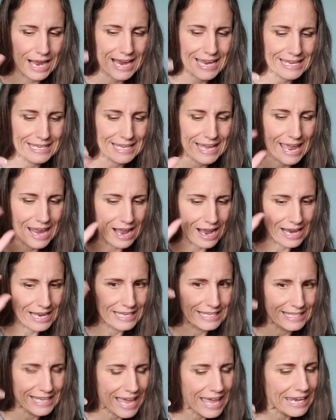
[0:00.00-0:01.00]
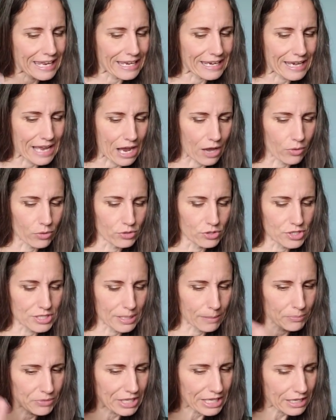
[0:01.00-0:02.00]
I get I get it now. There's
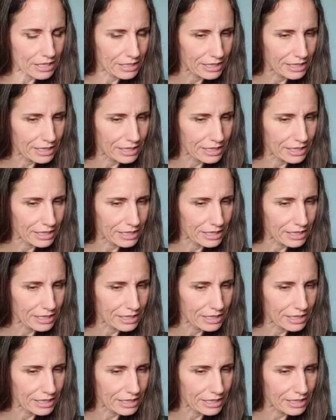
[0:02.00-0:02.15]
something